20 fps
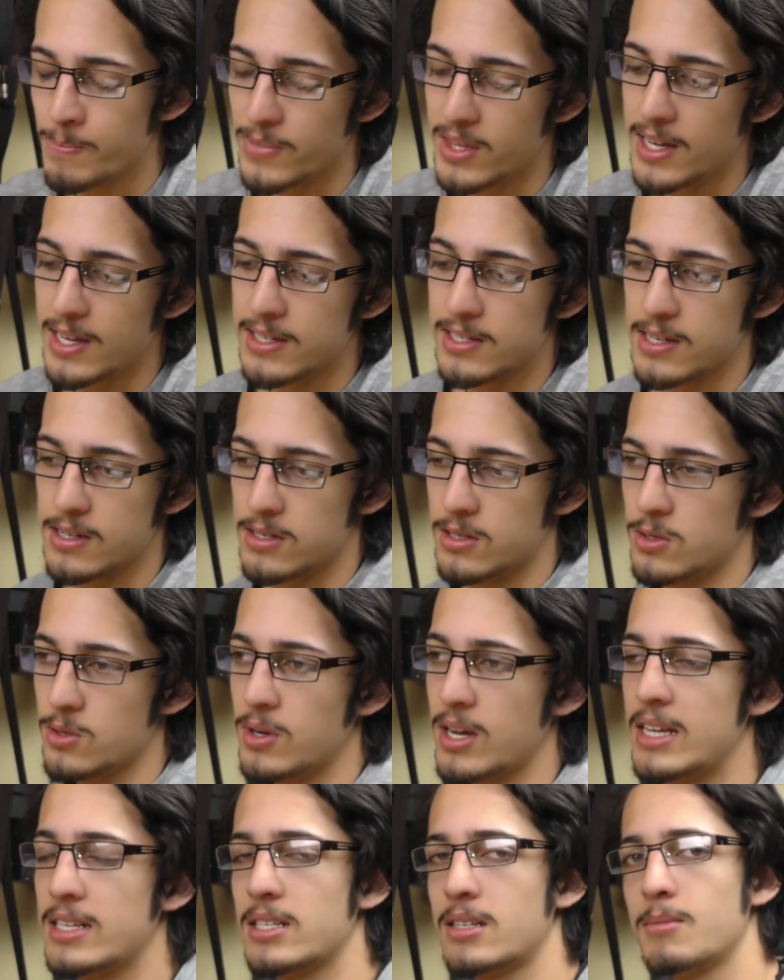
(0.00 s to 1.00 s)
The asset
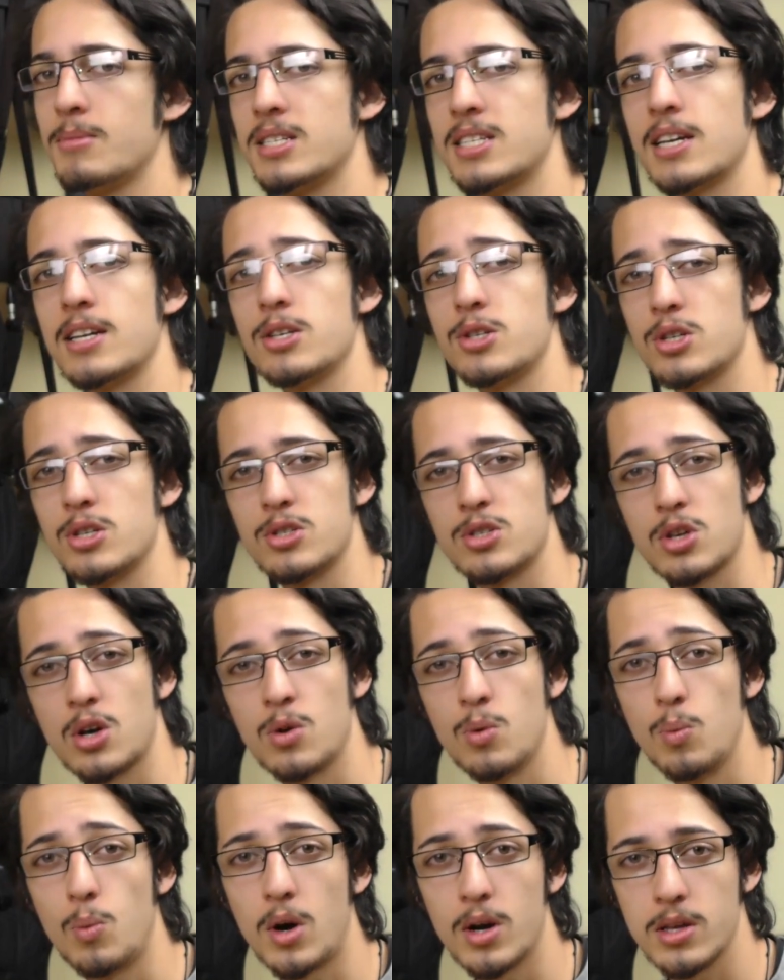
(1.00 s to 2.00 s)
store has limitations
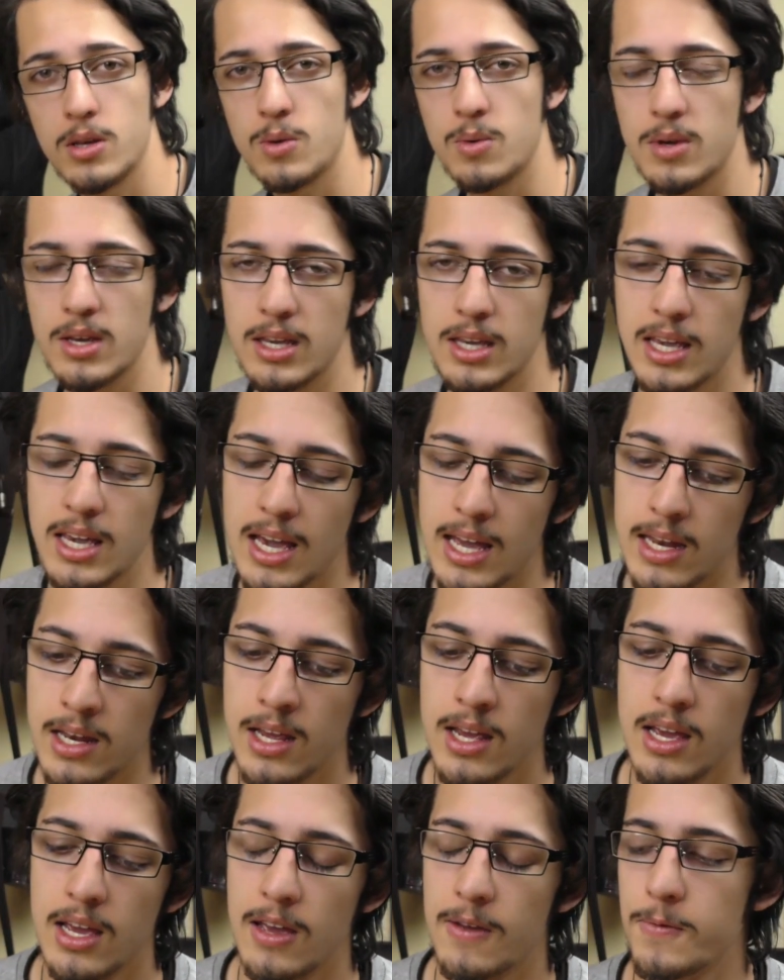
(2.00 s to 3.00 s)
on what you can get.